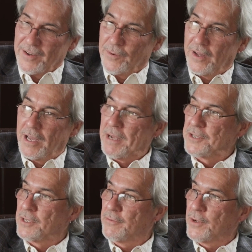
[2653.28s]
Well, I
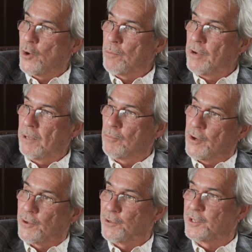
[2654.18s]
imagine if the Korbel
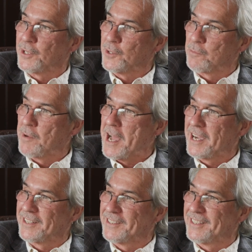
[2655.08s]
brothers could look
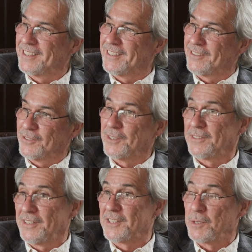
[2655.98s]
back and or look
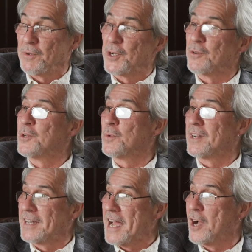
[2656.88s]
and see what you're
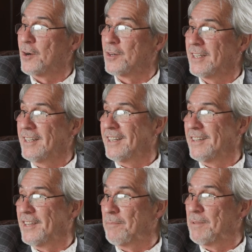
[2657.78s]
doing now,
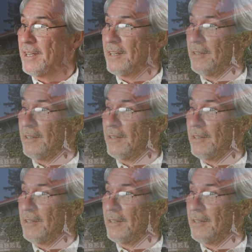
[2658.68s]
they'd be